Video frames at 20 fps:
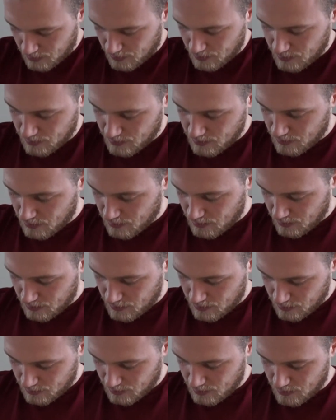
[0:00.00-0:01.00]

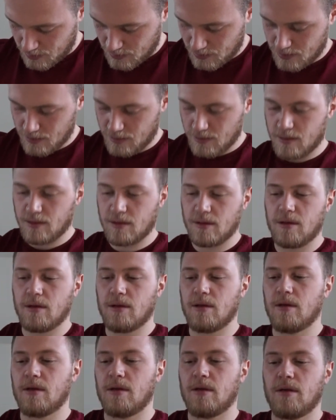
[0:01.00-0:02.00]

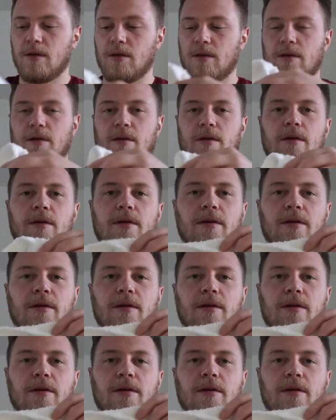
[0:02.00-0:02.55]
No one is speaking in this clip.